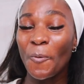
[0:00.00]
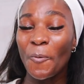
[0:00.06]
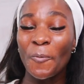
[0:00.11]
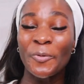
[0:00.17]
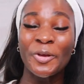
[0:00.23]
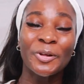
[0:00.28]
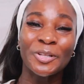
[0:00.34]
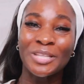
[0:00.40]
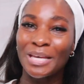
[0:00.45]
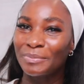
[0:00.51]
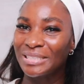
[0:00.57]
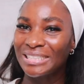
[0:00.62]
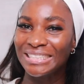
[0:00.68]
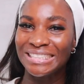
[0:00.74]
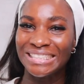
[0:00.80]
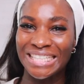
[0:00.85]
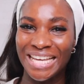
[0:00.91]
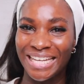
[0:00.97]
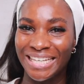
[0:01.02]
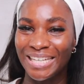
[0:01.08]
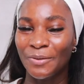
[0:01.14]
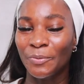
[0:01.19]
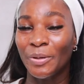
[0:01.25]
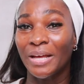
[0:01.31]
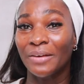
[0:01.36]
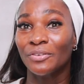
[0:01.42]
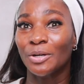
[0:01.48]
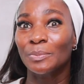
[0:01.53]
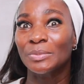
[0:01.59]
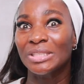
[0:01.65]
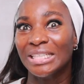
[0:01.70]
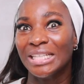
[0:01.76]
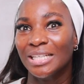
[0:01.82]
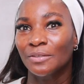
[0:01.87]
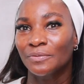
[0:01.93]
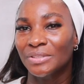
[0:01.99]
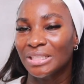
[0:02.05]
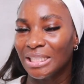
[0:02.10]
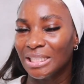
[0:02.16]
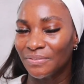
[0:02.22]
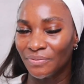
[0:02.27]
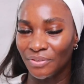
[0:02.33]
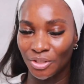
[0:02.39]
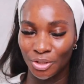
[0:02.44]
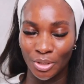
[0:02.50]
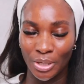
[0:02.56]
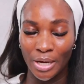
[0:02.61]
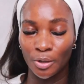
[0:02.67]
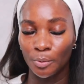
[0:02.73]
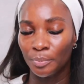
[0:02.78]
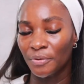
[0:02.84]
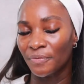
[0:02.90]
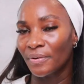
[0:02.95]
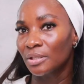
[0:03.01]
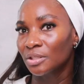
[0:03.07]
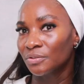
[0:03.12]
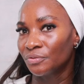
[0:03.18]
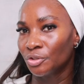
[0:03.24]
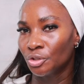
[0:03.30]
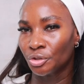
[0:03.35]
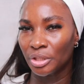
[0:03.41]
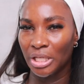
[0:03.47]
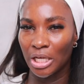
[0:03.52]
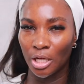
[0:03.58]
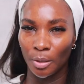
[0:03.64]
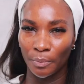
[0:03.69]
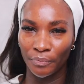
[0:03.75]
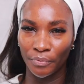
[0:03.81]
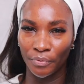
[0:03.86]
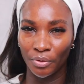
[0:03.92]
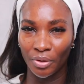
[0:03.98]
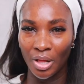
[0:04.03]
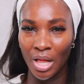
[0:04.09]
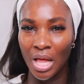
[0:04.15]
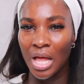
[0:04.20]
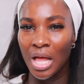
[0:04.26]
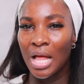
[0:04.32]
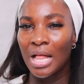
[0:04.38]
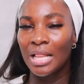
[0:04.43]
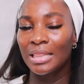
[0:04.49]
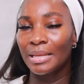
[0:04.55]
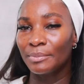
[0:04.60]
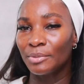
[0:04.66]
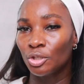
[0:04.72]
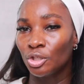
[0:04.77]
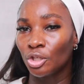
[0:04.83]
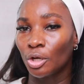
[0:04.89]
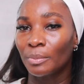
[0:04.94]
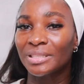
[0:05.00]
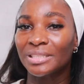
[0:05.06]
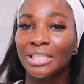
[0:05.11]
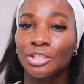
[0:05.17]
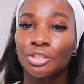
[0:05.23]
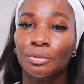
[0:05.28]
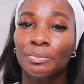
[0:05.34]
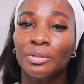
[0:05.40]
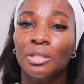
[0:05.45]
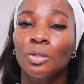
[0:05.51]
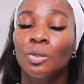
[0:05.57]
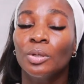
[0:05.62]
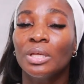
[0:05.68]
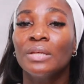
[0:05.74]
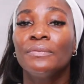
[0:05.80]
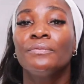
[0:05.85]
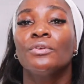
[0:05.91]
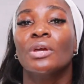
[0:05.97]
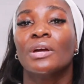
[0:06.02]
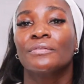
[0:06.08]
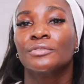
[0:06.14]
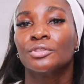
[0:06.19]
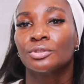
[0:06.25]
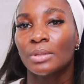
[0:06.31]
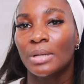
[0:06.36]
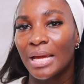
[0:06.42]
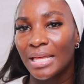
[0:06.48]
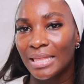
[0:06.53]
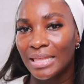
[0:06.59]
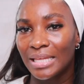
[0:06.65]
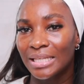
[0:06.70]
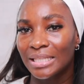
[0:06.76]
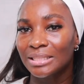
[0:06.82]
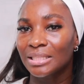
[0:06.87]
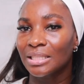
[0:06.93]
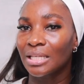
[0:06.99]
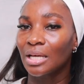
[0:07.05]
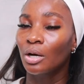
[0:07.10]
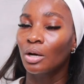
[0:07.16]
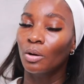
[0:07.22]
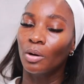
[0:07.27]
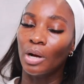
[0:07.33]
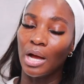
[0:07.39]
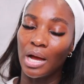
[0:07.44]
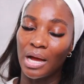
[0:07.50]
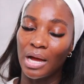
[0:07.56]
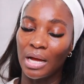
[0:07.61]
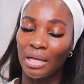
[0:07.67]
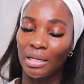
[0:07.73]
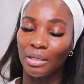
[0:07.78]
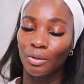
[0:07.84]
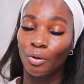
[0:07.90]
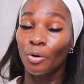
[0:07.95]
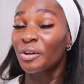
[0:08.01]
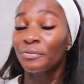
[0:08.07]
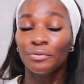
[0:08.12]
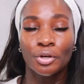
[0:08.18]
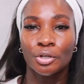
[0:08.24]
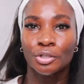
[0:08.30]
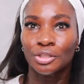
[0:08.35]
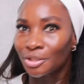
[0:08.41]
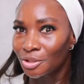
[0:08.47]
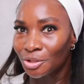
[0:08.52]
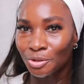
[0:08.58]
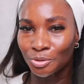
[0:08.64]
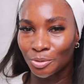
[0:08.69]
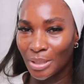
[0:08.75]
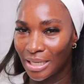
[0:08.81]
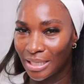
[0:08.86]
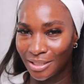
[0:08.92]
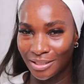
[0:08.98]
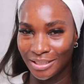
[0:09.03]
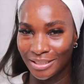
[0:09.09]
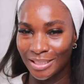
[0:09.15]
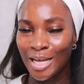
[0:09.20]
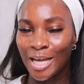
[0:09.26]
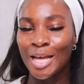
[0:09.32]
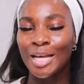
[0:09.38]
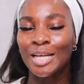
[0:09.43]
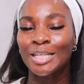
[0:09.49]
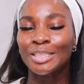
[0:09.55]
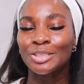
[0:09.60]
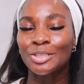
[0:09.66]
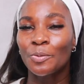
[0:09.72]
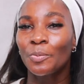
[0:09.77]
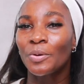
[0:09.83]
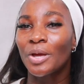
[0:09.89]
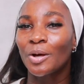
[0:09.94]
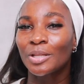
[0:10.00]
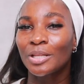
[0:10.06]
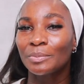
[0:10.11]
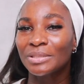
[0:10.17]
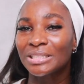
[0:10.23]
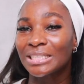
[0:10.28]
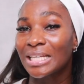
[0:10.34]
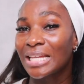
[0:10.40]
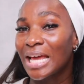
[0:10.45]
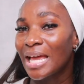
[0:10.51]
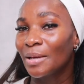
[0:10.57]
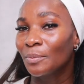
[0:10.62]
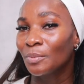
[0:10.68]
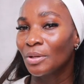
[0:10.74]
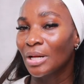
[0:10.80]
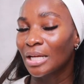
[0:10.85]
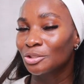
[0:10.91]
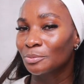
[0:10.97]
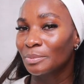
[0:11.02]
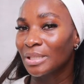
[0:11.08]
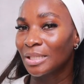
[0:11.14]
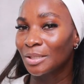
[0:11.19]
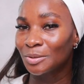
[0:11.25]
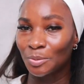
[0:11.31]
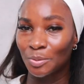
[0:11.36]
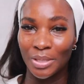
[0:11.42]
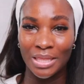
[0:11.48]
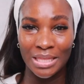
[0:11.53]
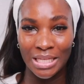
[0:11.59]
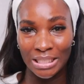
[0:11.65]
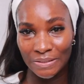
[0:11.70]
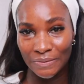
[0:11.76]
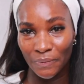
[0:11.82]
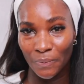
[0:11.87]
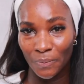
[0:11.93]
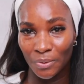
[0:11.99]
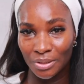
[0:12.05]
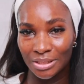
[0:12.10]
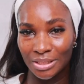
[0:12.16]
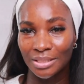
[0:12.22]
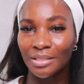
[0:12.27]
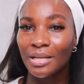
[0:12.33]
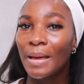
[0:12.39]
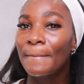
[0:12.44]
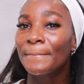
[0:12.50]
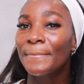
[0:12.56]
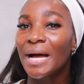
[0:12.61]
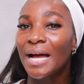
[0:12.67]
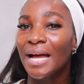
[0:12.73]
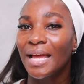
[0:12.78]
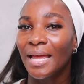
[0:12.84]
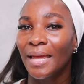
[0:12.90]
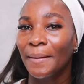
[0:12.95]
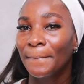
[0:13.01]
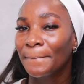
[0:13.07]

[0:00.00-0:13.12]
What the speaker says: with all that being said, we have come to the end of today's video. I hope you found this video really helpful. Let me know in the comment section below if you have tried this or if you're considering trying it. So with all that being said, I will catch you on the next one. Thanks for watching. Bye.